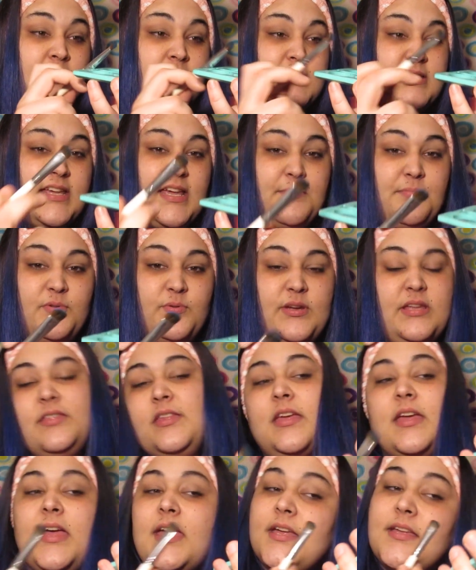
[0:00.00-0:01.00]
tap away
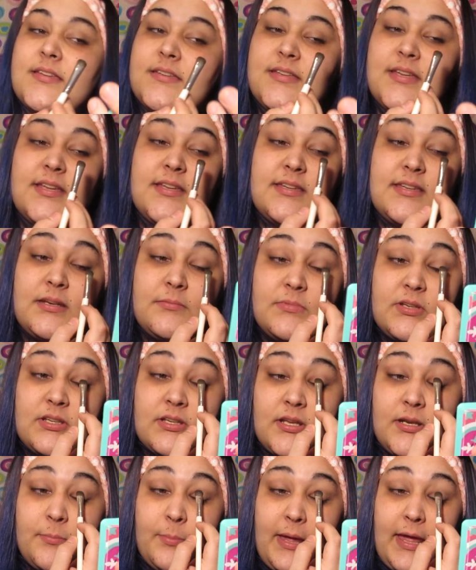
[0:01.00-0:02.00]
the excess, and I'm just
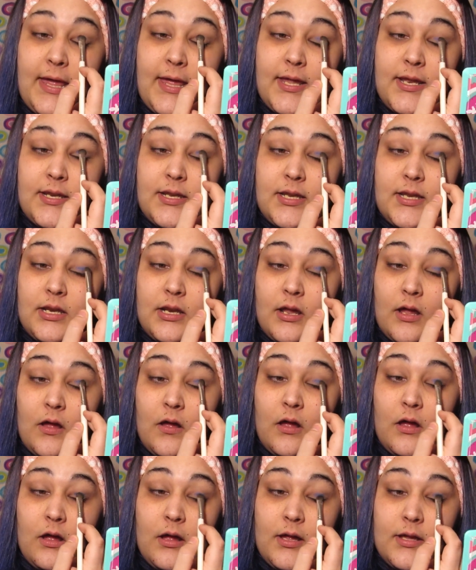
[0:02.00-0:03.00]
going to pat it
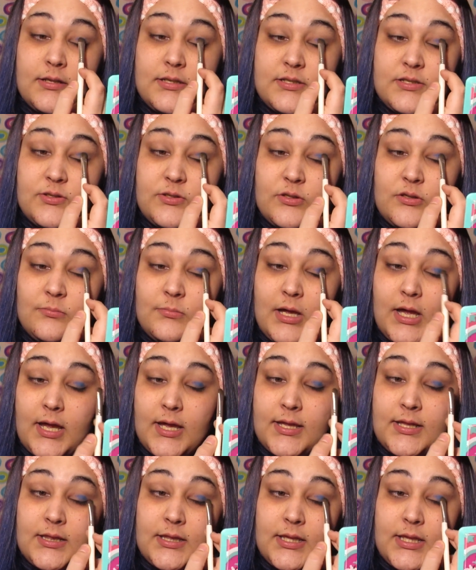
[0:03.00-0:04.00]
onto
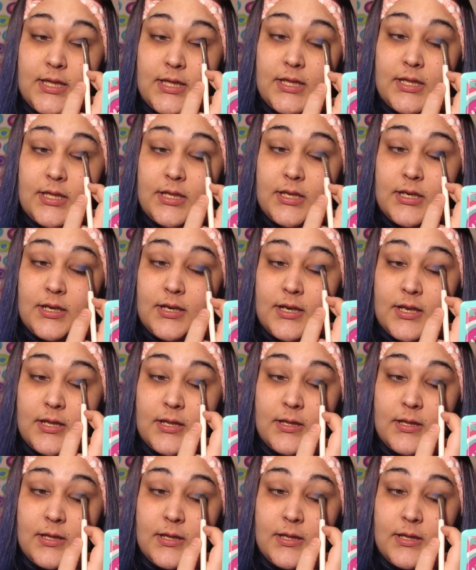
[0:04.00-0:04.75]
my lid.